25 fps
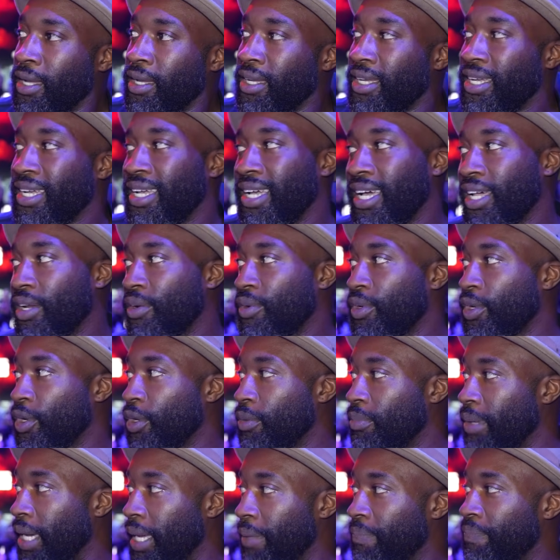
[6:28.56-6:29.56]
yeah, I don't
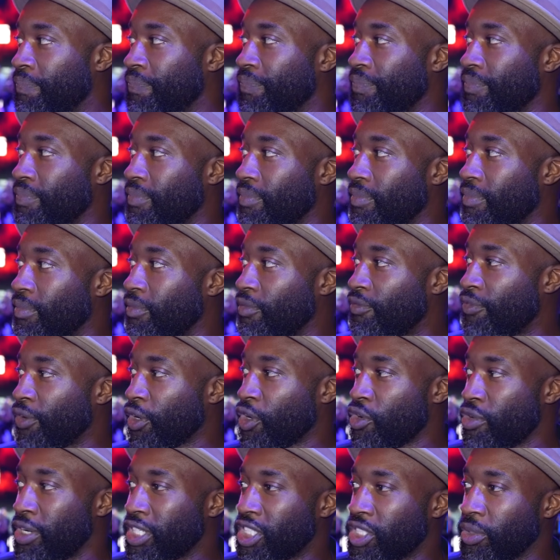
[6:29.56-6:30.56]
know, man. For
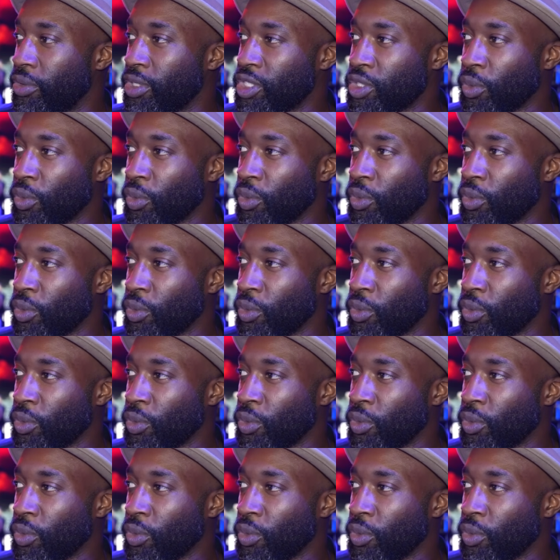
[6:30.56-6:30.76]
Chris, though,